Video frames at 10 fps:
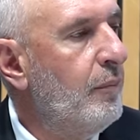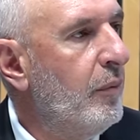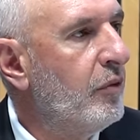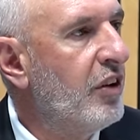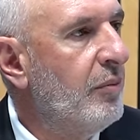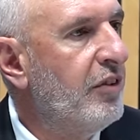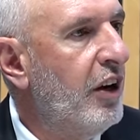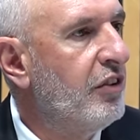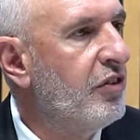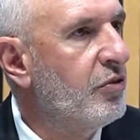some
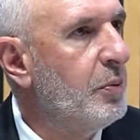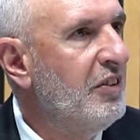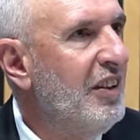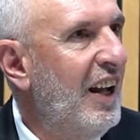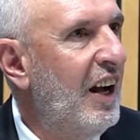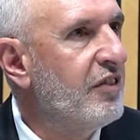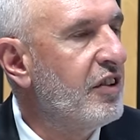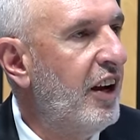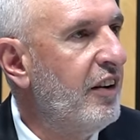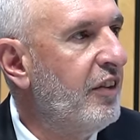votes, especially
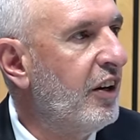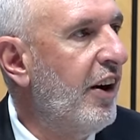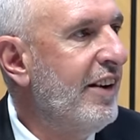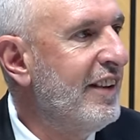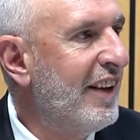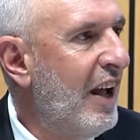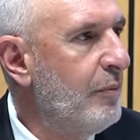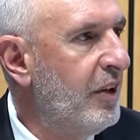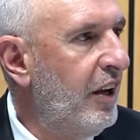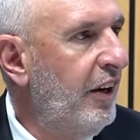outside of the Greater
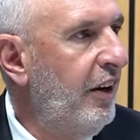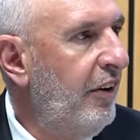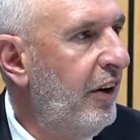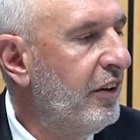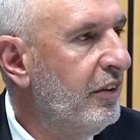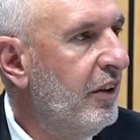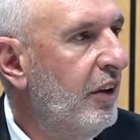Cape Town area.